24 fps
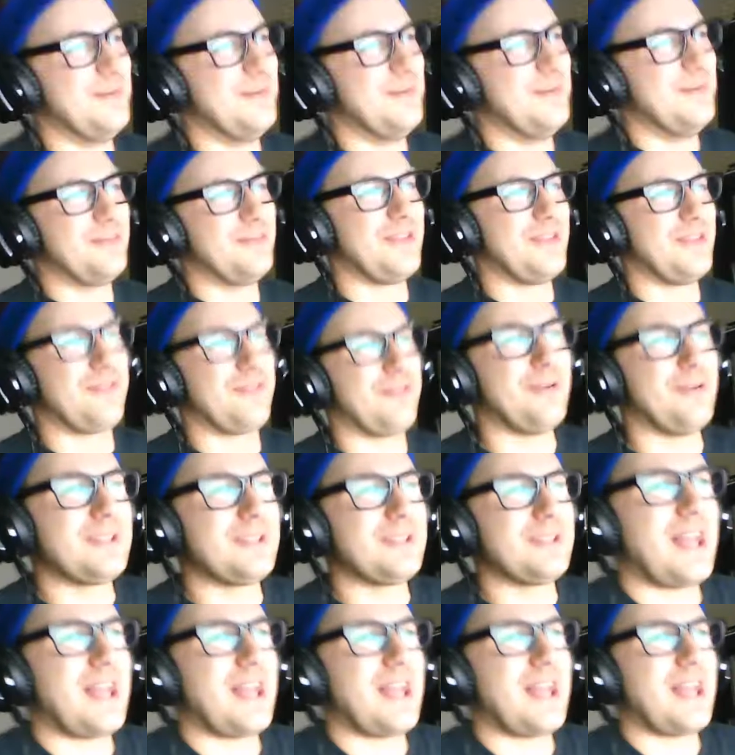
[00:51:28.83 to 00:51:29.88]
For the first
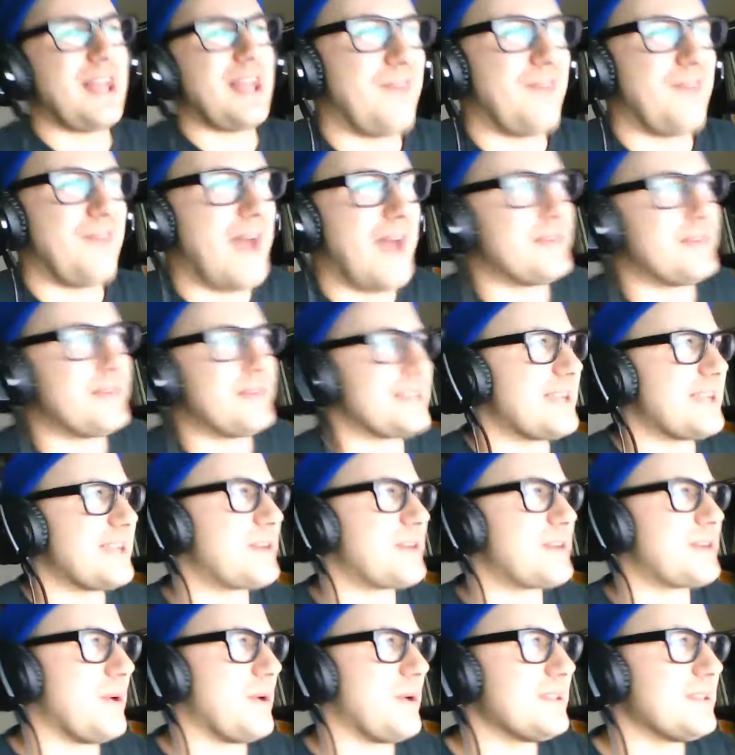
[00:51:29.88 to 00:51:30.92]
5 or 6
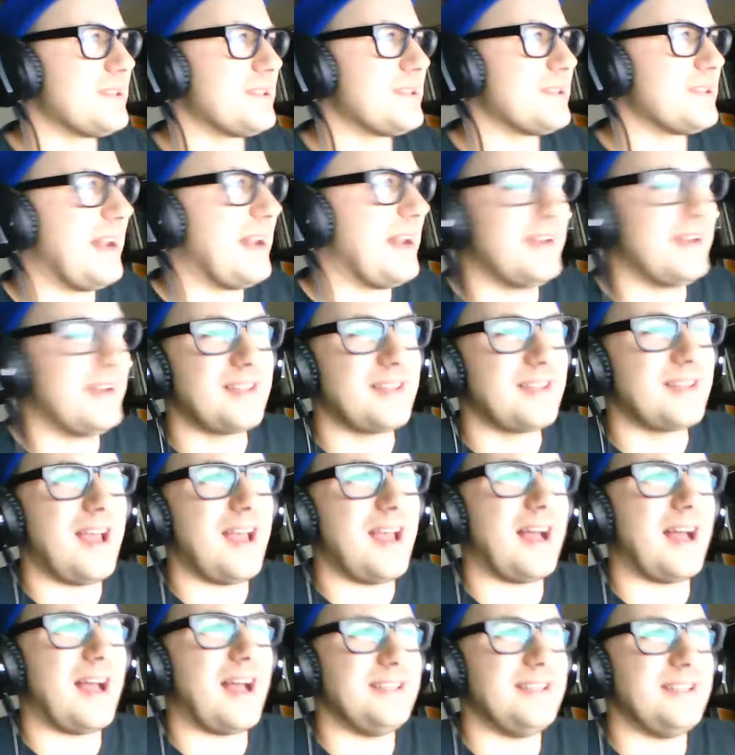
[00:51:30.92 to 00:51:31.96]
girls that I looked at,
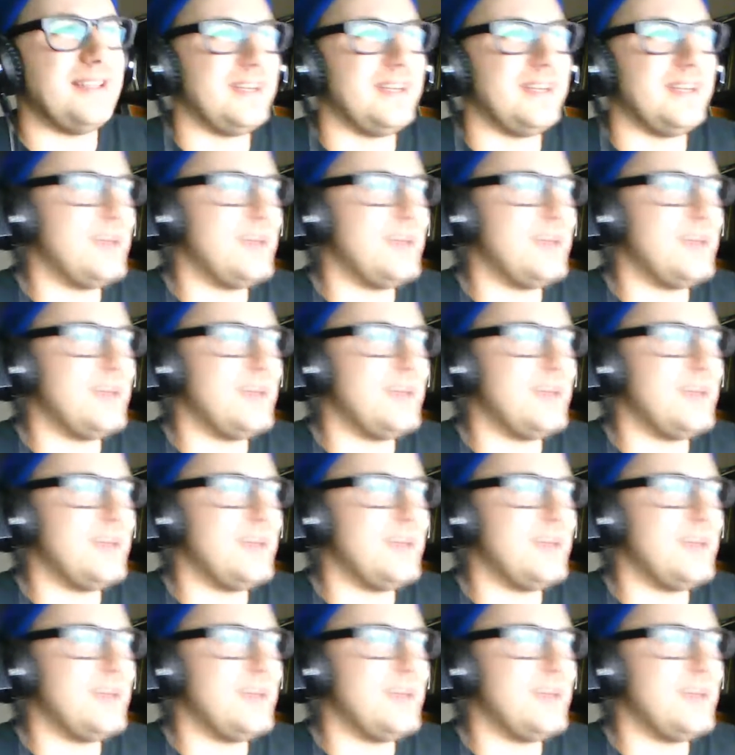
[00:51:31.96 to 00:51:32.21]
I didn't